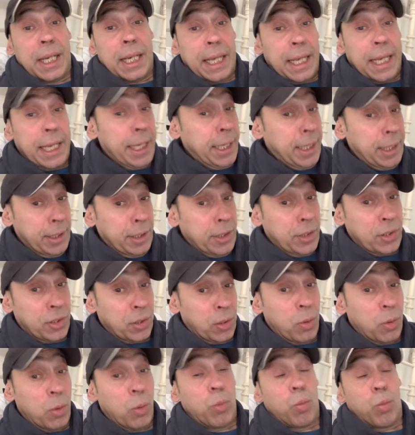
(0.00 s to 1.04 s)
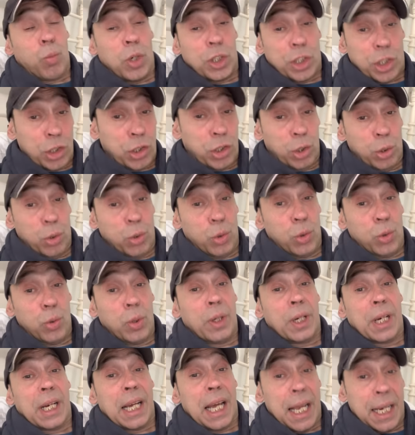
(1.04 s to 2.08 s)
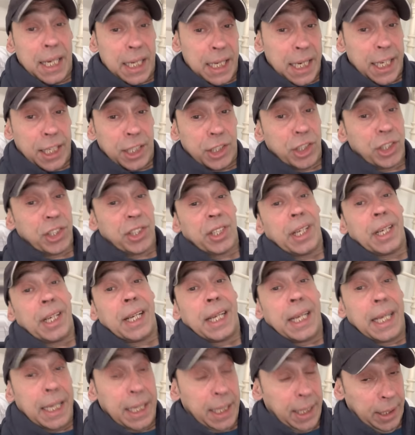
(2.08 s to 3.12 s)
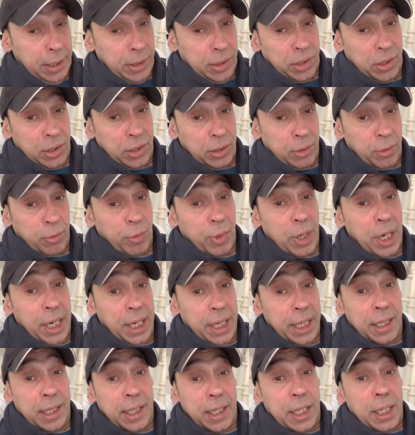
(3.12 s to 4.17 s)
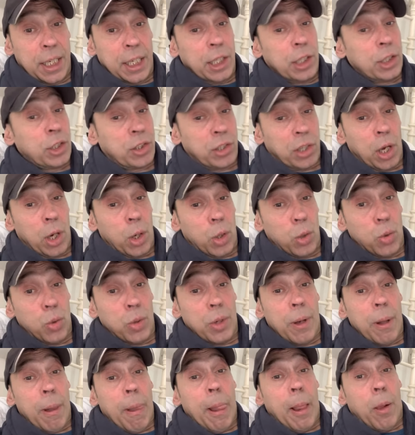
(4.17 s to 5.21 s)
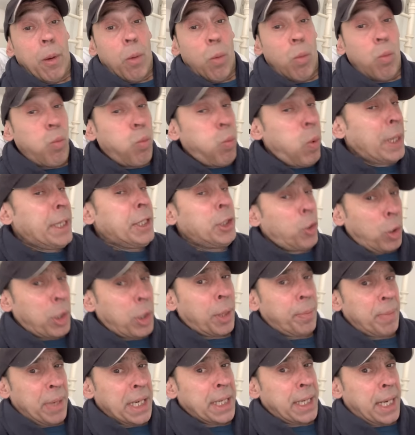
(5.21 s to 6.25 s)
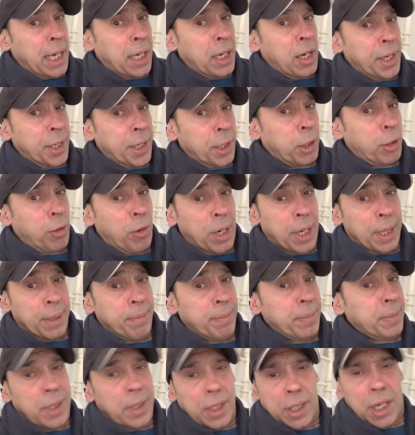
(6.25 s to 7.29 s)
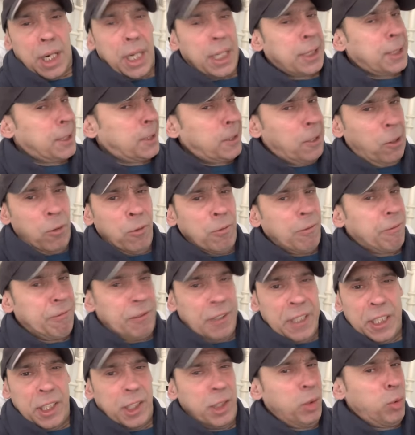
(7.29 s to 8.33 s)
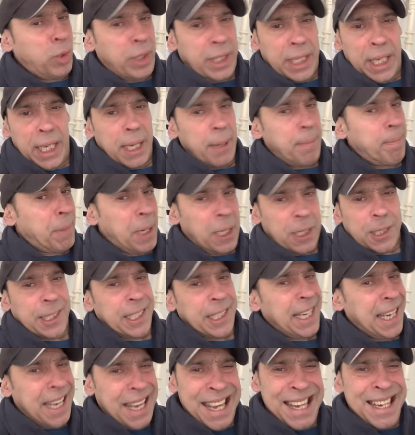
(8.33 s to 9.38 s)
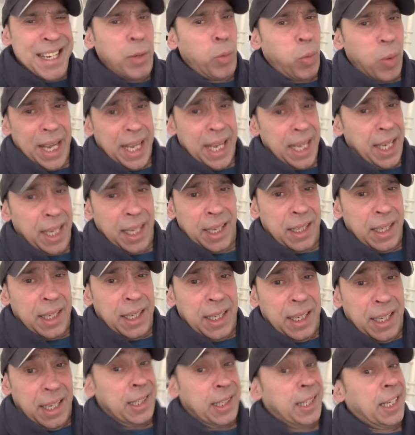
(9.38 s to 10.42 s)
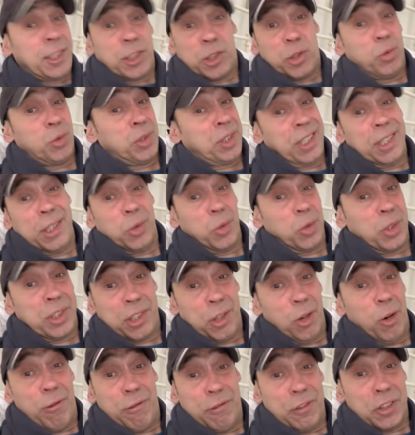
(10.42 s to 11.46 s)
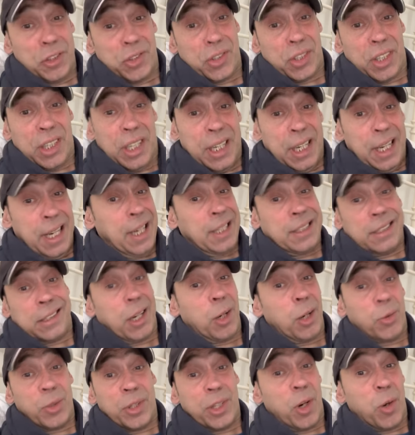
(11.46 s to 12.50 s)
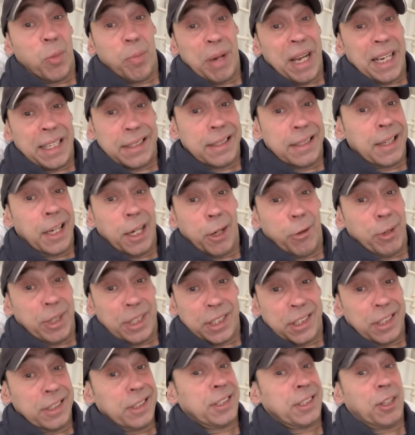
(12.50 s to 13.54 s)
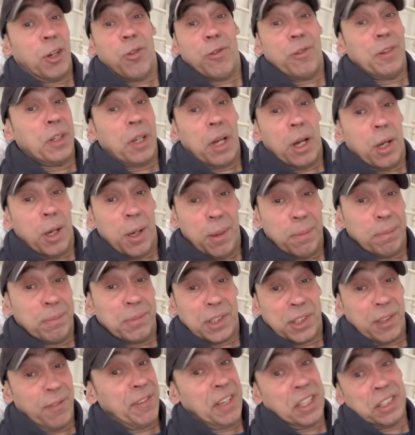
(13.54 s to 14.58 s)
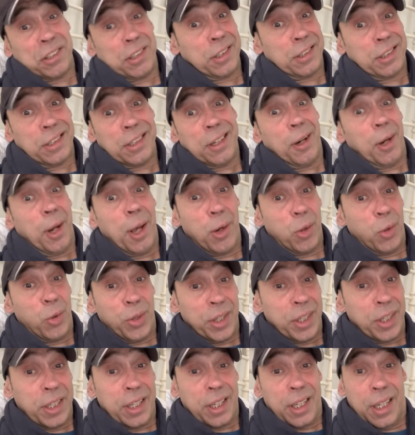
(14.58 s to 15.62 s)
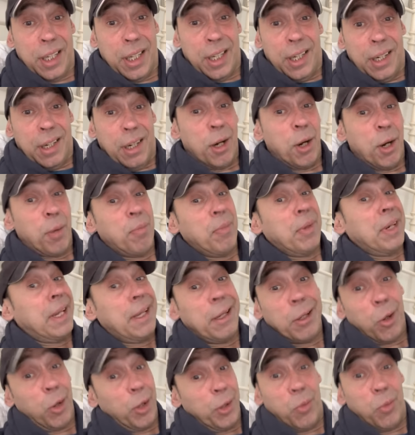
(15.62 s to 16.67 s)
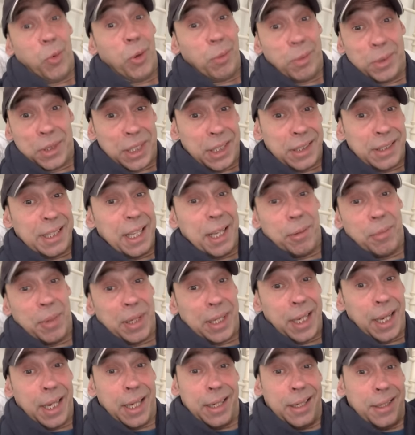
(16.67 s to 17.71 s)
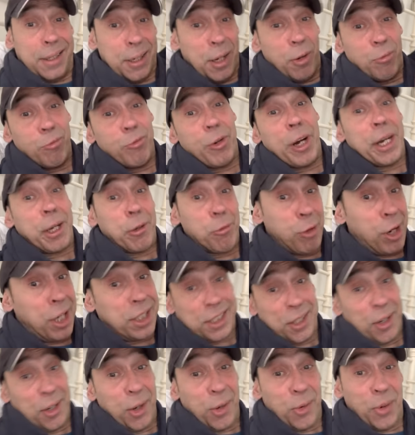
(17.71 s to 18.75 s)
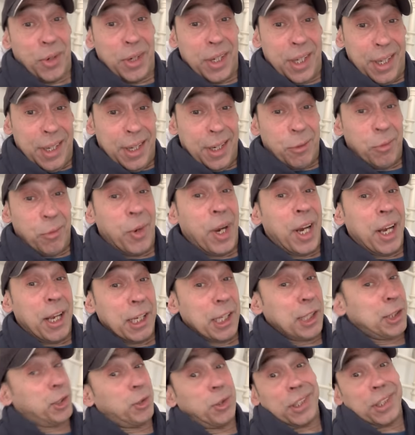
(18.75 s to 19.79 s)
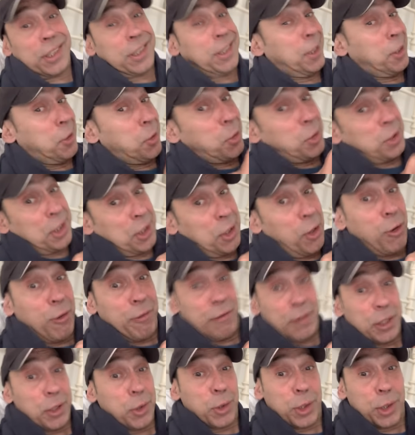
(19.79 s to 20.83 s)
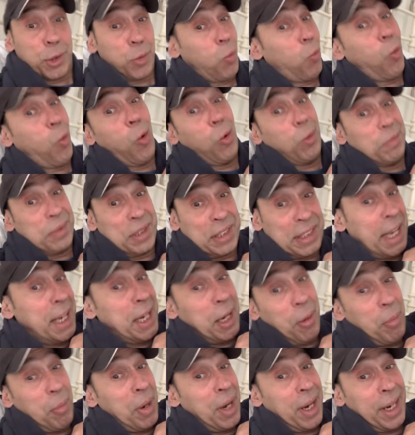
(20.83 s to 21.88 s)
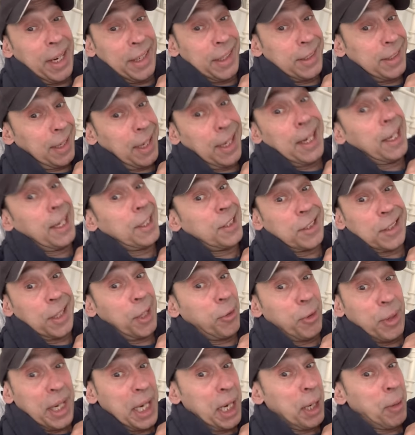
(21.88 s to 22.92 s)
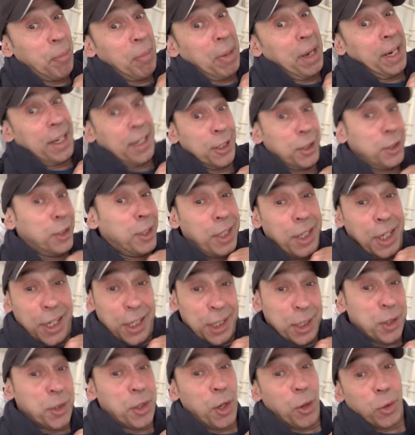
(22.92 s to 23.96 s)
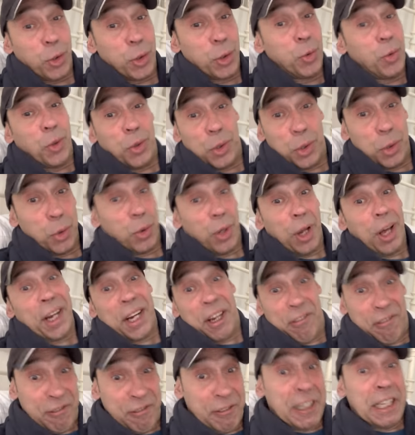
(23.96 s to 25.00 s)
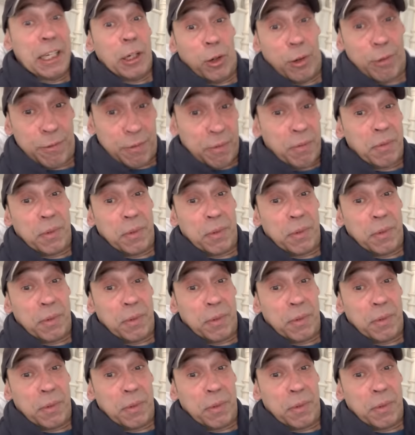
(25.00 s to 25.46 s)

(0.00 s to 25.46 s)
his were two alleged hits, right? So, when you're committing that kind of crime, I don't think you care much anyway, unless you see yourself as Antonio Banderas and Sylvester Stallone and Leon, what was his name again? Rennie Russo, right? Unless you just see yourself in your warped state of mind as a legendary hitman, and you know you like the feel